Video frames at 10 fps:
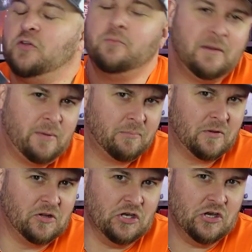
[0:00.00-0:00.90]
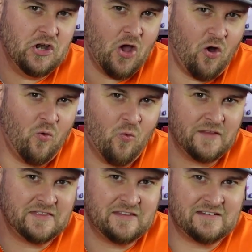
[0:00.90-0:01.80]
too many people know
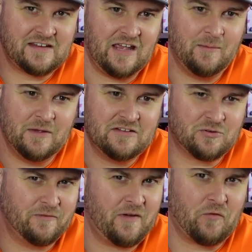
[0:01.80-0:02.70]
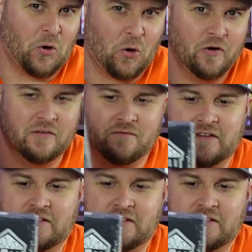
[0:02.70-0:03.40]
what this game is or have ever heard of this